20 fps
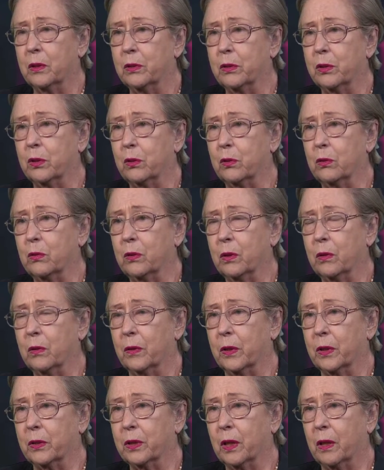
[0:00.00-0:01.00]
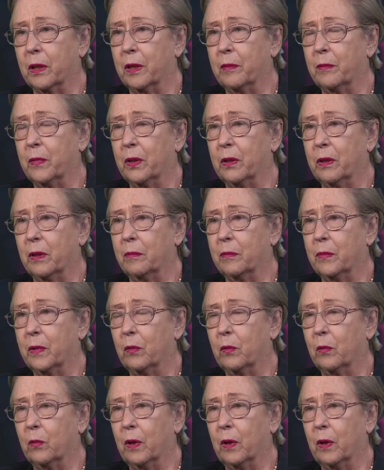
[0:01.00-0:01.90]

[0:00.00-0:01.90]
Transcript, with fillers: to the time um,